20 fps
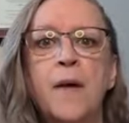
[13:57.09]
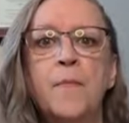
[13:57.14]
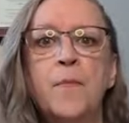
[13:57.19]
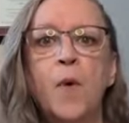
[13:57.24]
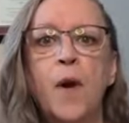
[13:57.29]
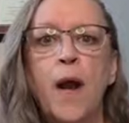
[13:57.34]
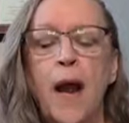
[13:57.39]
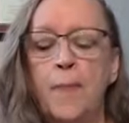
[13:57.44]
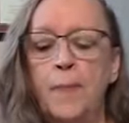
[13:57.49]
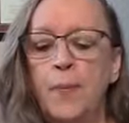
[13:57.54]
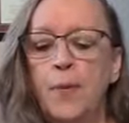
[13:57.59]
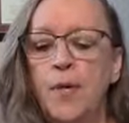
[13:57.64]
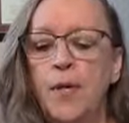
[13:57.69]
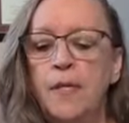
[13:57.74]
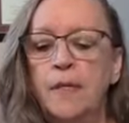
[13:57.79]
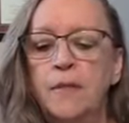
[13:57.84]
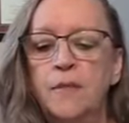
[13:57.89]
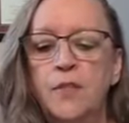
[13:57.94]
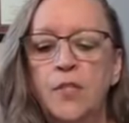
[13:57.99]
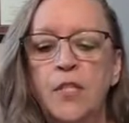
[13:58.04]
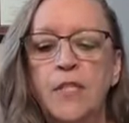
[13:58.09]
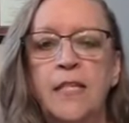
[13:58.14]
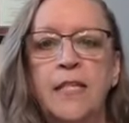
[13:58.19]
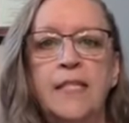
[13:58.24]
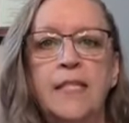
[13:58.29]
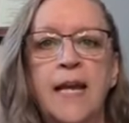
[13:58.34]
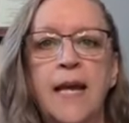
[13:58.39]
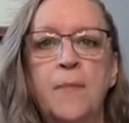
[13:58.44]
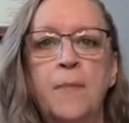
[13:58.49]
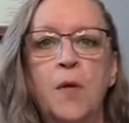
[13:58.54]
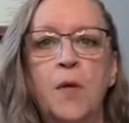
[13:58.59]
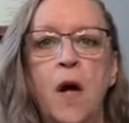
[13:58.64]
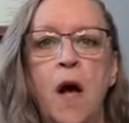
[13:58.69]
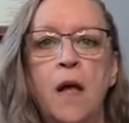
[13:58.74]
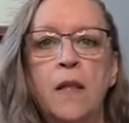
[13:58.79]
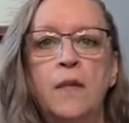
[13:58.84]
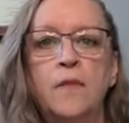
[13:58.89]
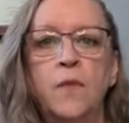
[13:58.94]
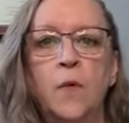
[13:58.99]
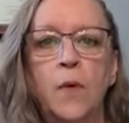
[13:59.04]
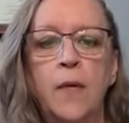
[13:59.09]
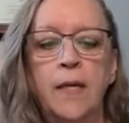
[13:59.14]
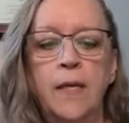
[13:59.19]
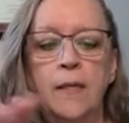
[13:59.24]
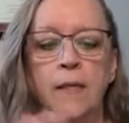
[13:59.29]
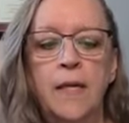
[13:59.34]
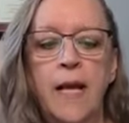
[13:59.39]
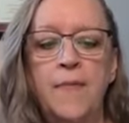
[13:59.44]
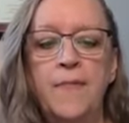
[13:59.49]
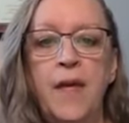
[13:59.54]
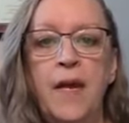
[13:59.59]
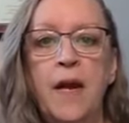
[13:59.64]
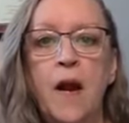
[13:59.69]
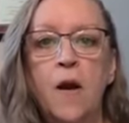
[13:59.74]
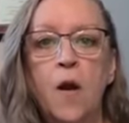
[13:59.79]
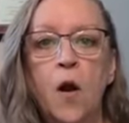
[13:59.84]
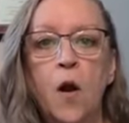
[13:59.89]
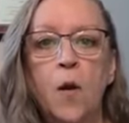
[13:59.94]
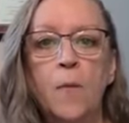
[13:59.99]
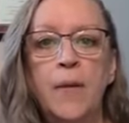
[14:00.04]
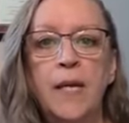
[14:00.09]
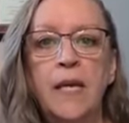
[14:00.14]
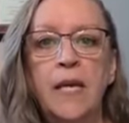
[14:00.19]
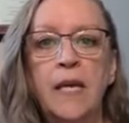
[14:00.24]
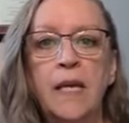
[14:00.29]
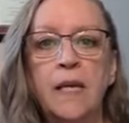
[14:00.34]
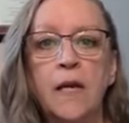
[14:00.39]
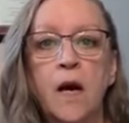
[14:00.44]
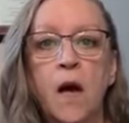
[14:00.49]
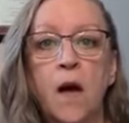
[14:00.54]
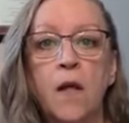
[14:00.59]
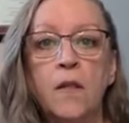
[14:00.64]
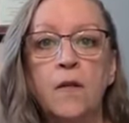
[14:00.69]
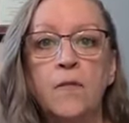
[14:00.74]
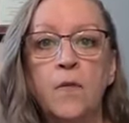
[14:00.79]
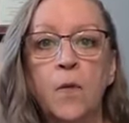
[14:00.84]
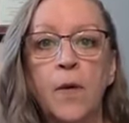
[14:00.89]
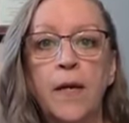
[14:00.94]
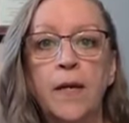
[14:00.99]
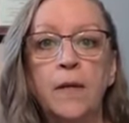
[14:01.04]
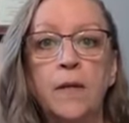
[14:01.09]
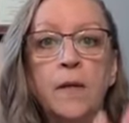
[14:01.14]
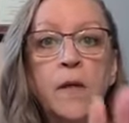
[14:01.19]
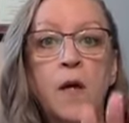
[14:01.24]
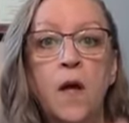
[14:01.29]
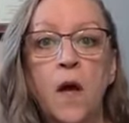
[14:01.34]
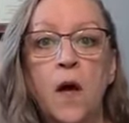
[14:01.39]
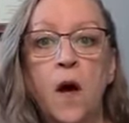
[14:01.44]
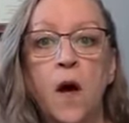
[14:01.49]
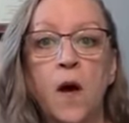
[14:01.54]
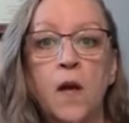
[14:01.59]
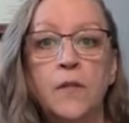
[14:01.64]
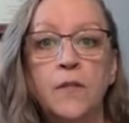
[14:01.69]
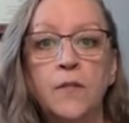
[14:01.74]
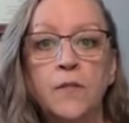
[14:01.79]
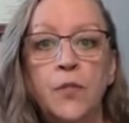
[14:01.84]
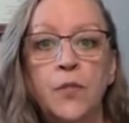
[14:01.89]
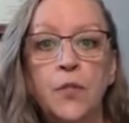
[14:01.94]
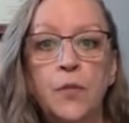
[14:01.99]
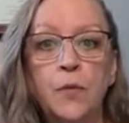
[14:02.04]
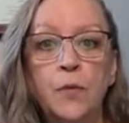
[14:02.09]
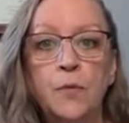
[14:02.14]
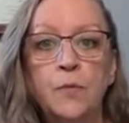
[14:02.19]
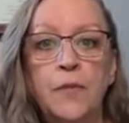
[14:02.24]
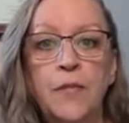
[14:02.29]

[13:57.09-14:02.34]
where I put just a table olive oil and then our Arbequina olive oil on 2